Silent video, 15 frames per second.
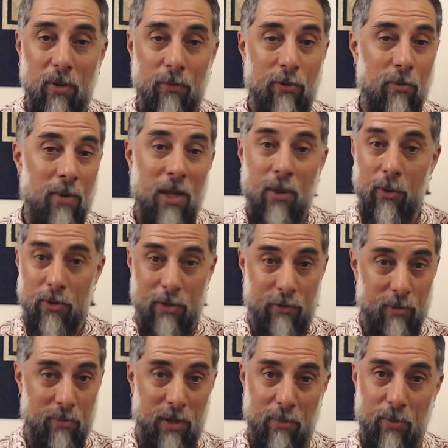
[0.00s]
For me, they're
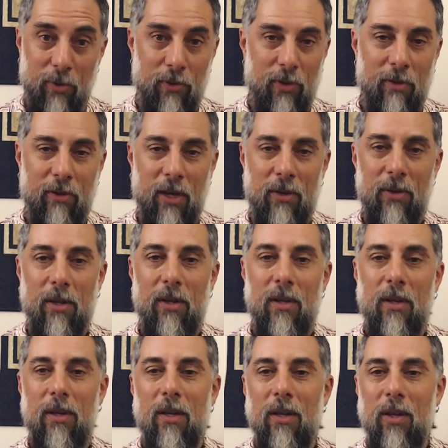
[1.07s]
different people, so I've got
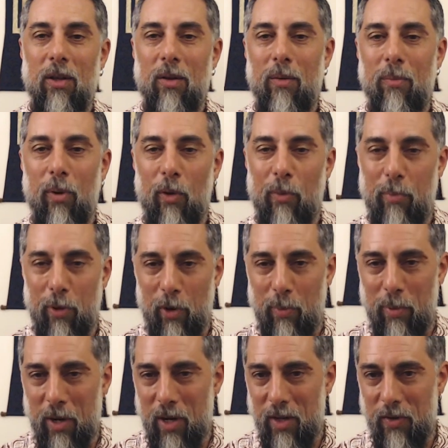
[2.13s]
both birth
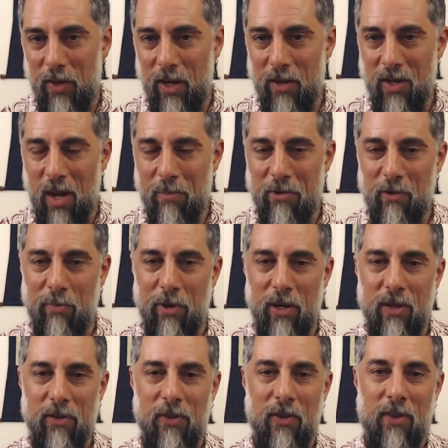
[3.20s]
parents and adoptive
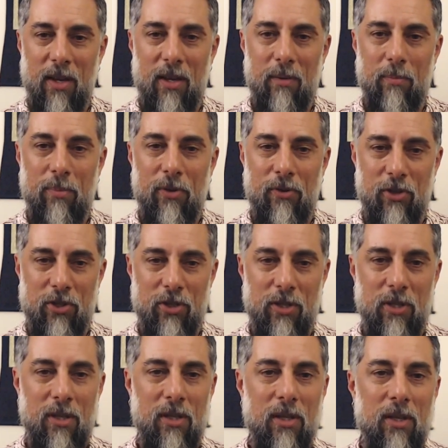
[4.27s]
parents in that position
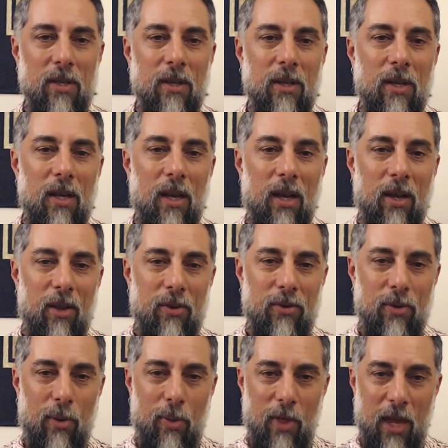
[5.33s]

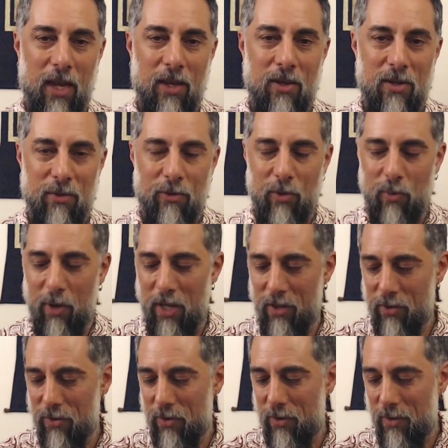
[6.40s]
to thank in different
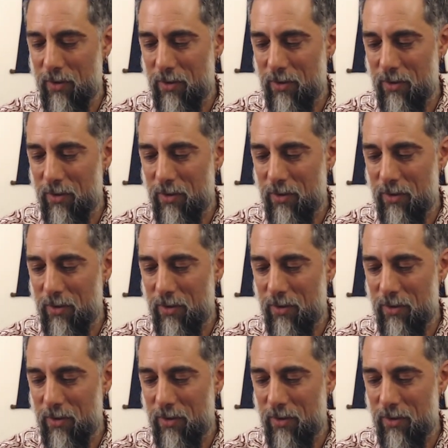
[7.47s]
ways.